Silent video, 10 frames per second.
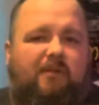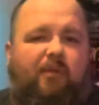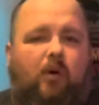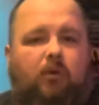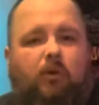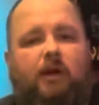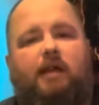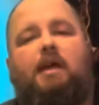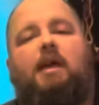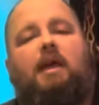
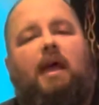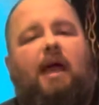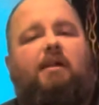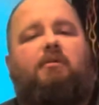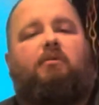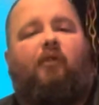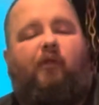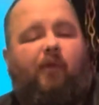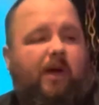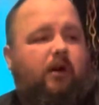forward and
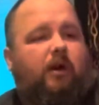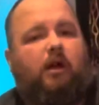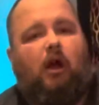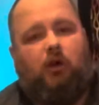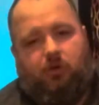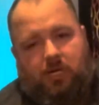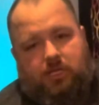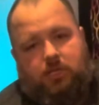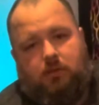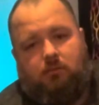fire a
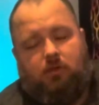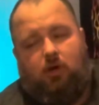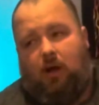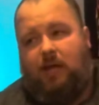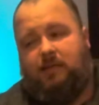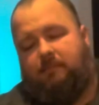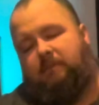cartridge, correct?